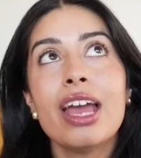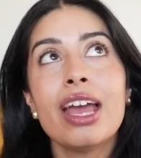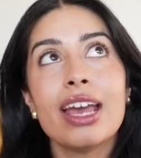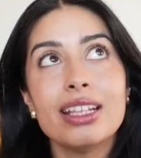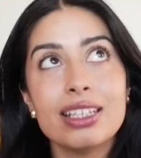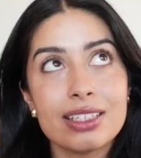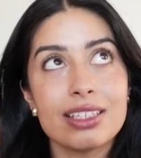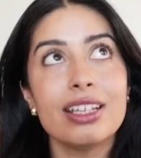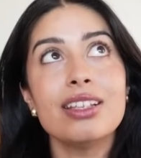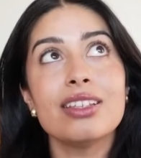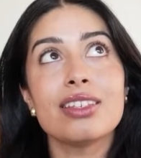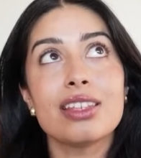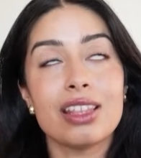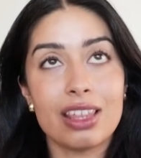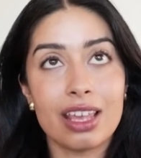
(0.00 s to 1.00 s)
And
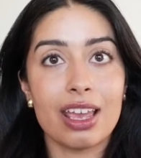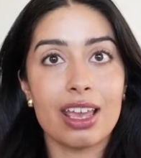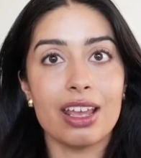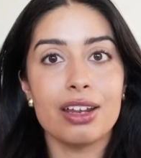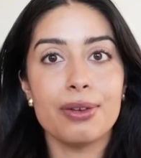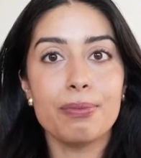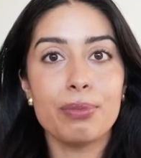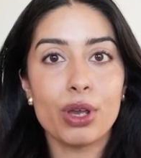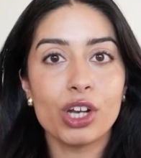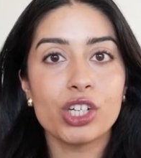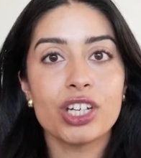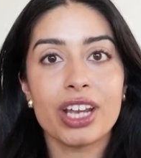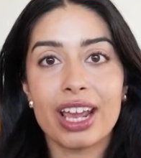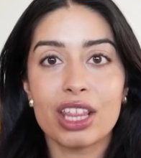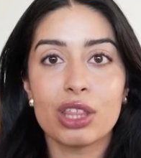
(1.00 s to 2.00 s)
since then,
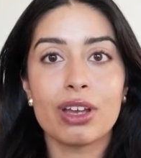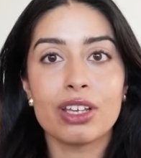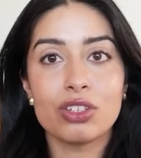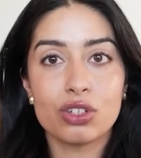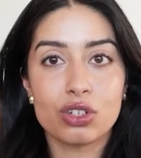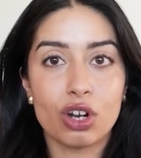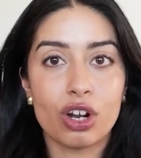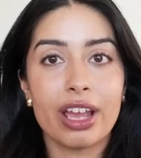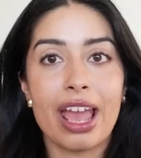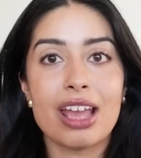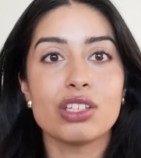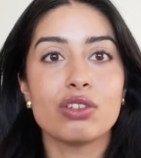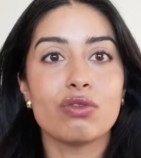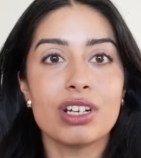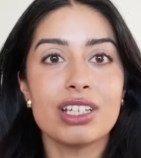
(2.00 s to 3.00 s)
Berkshire Hathaway stock
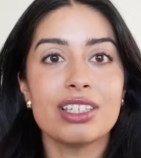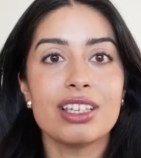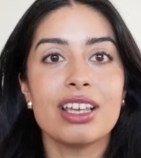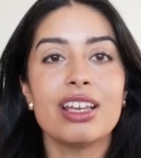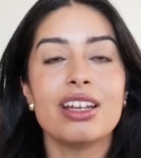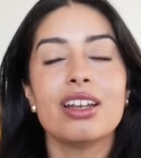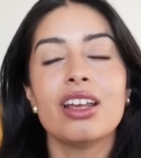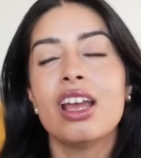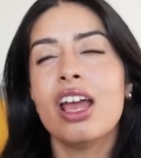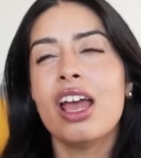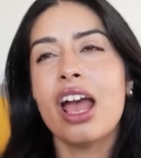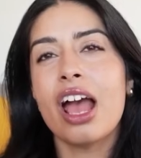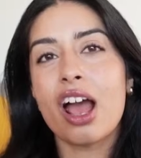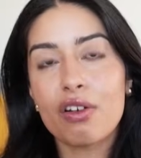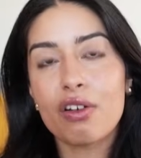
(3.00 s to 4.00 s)
has risen
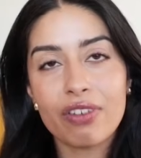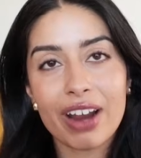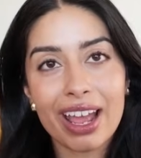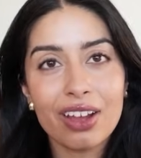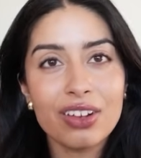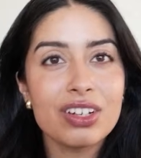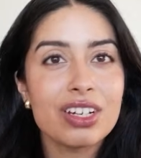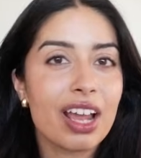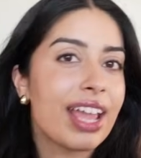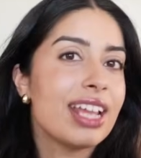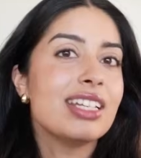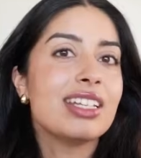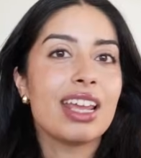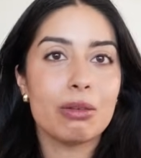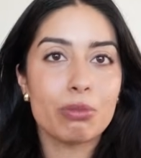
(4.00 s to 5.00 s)
around
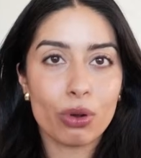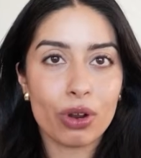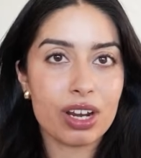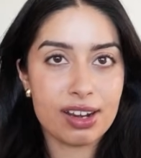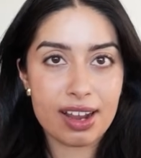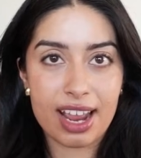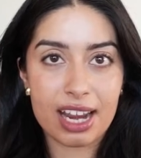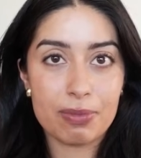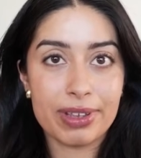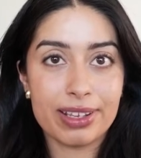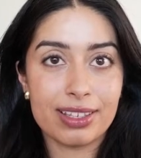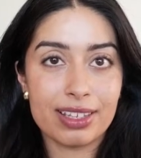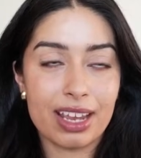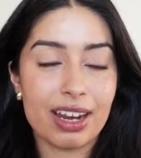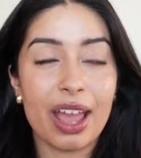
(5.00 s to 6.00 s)

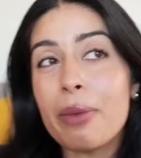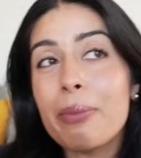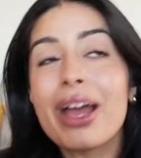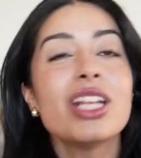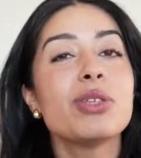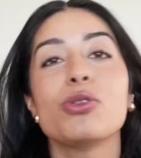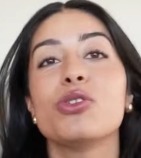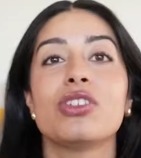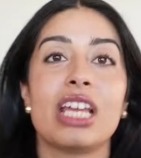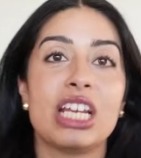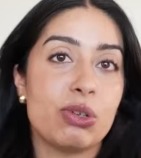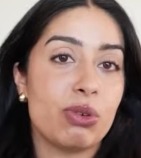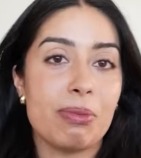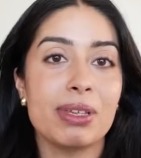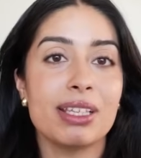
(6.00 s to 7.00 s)
19.9%. I might as well just say
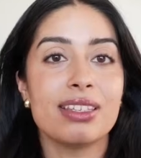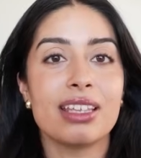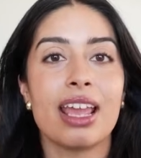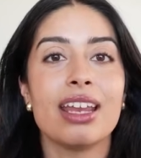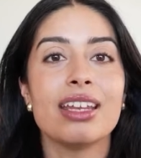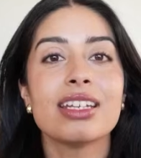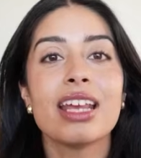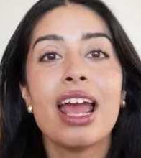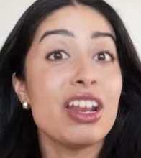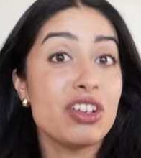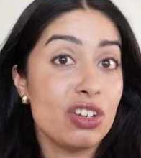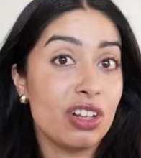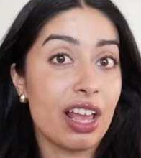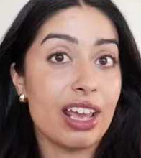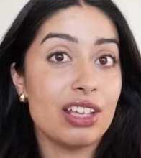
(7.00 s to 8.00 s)
20%
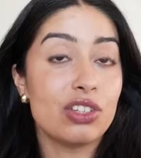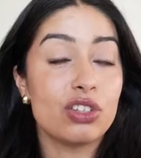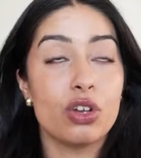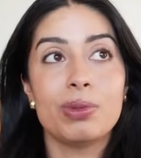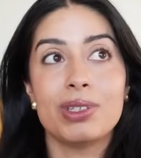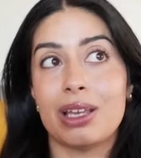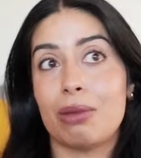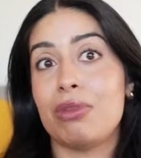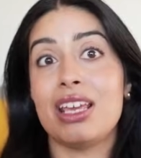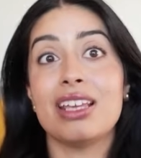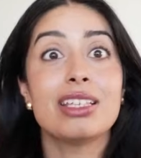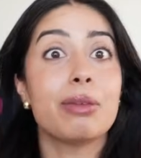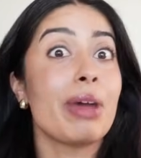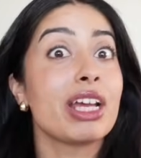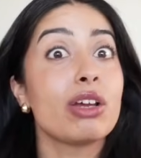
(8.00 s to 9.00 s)
annualized. So some
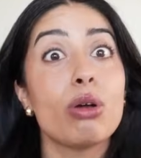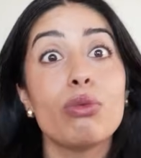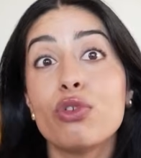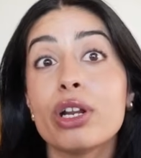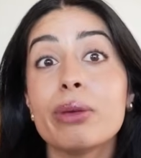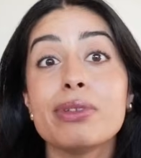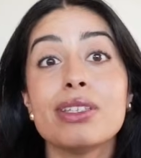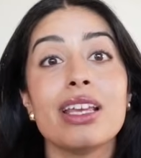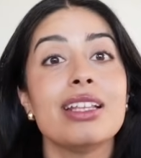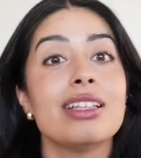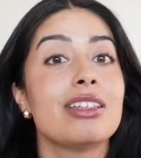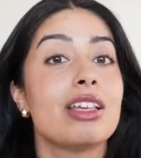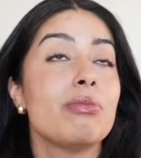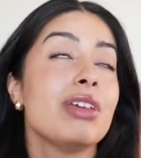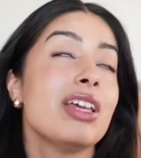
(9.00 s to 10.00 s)
years it might go up
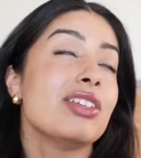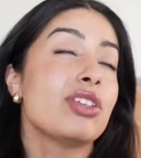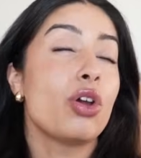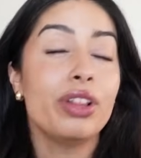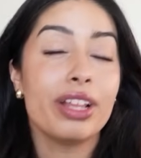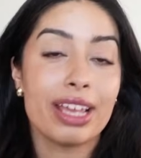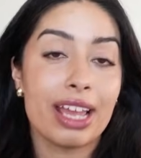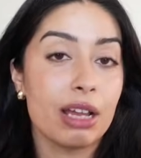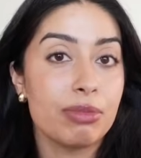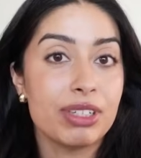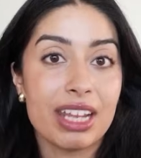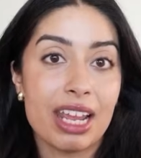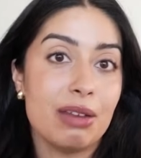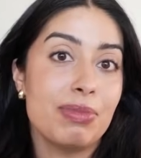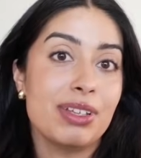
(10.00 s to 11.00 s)
40%, some years only up
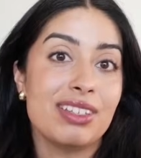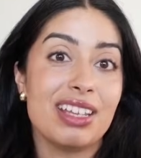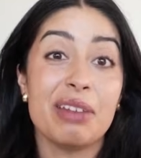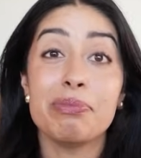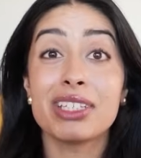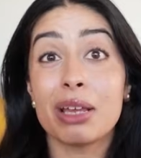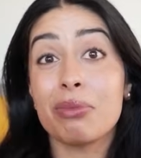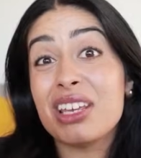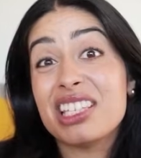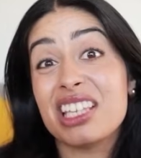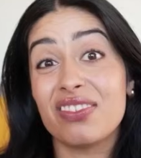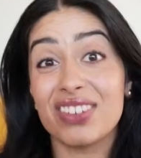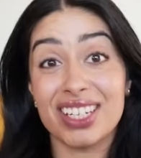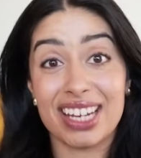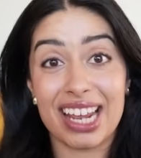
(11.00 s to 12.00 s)
10%, some years
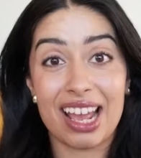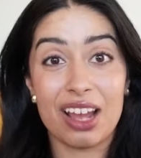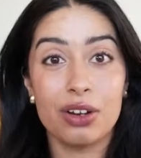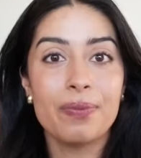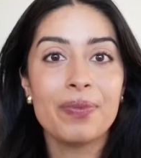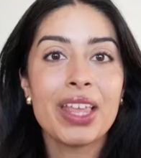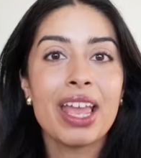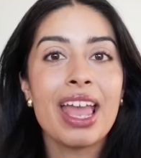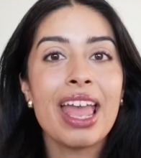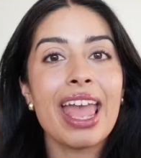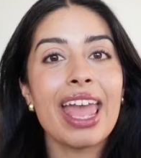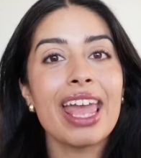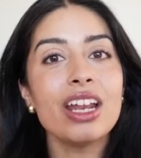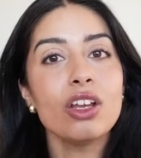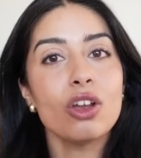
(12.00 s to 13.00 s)
even down.
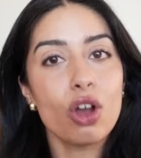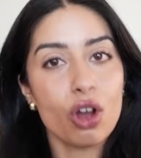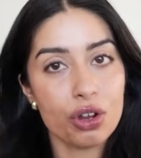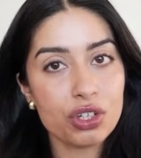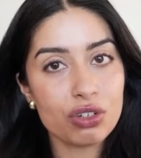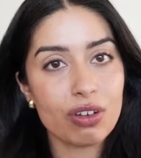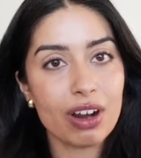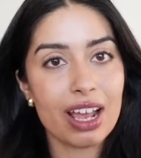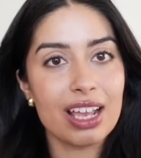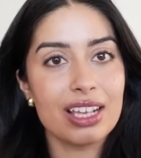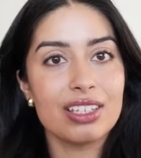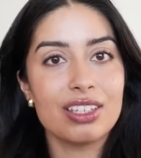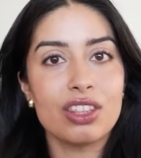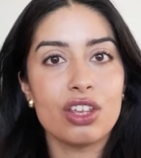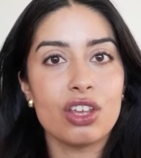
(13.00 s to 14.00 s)
In
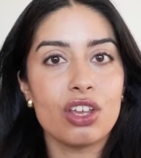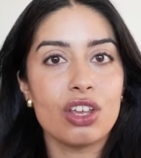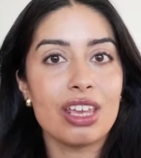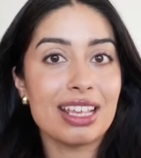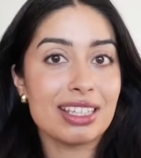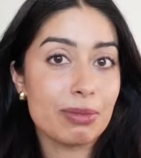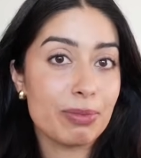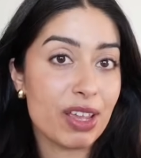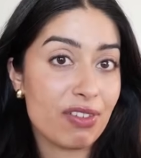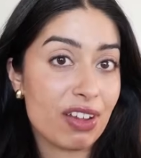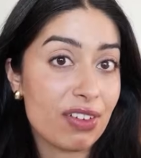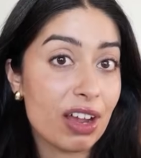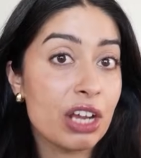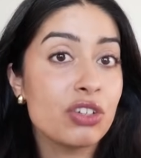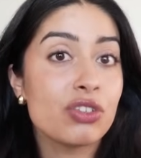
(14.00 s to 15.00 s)
contrast, the S&P
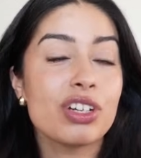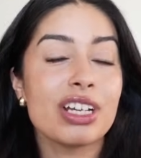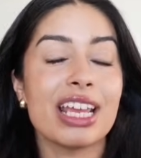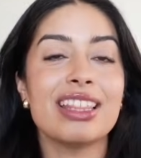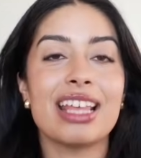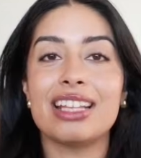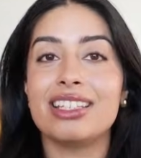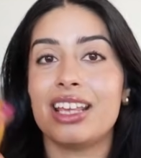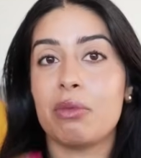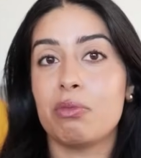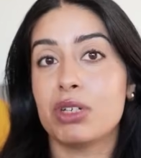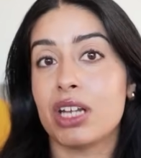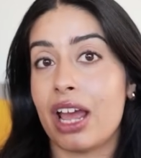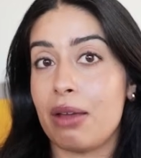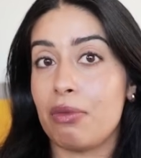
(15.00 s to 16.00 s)
500 in that
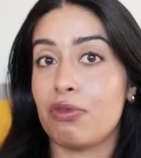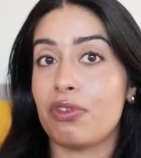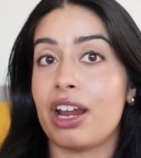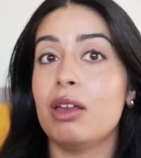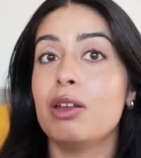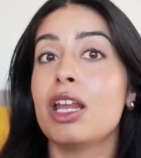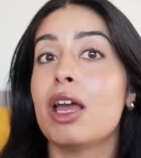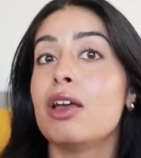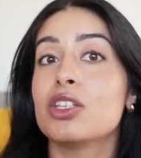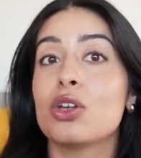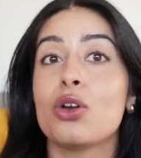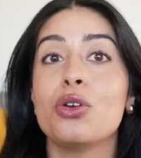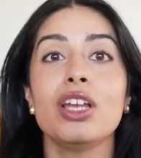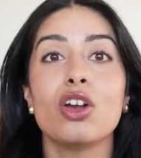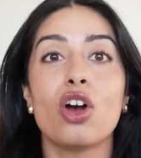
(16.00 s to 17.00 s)
same time frame has
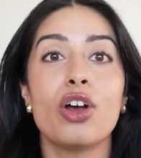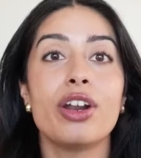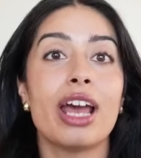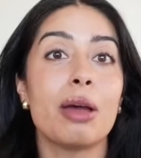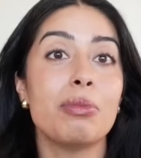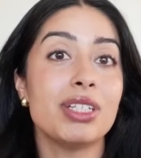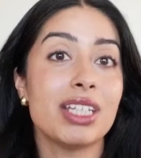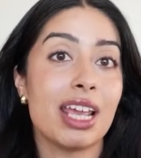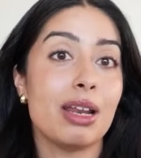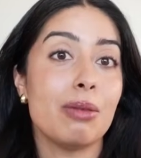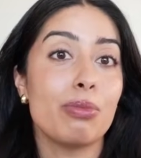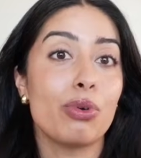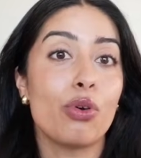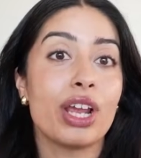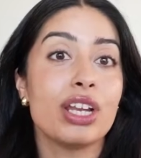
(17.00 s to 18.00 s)
only gone up
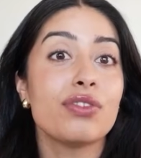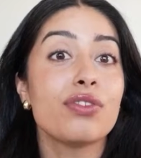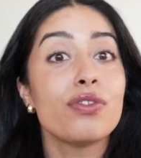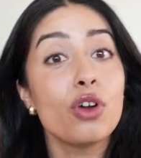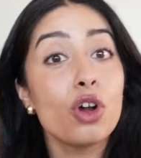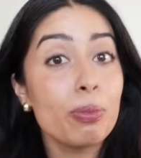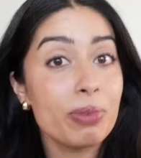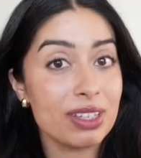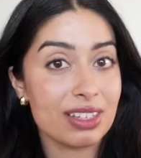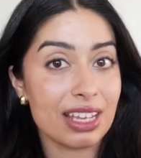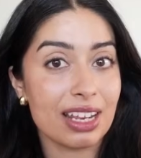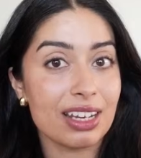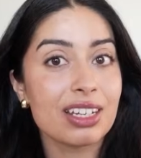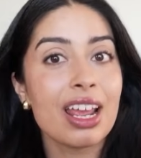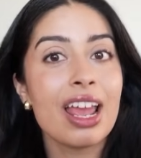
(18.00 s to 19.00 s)

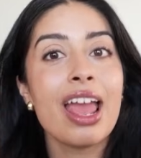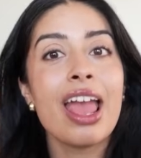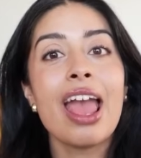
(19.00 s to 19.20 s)
10.4%.